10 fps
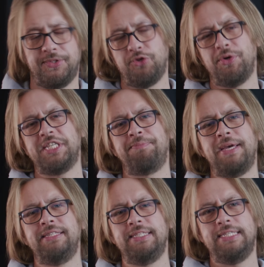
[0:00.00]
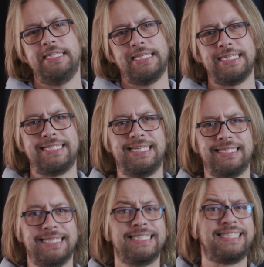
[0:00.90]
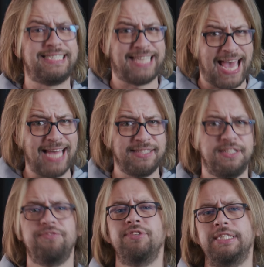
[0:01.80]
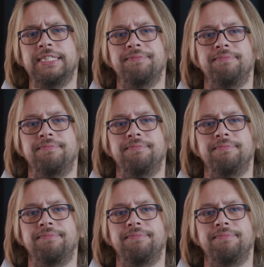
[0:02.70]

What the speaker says: so expect to see things done a tad differently.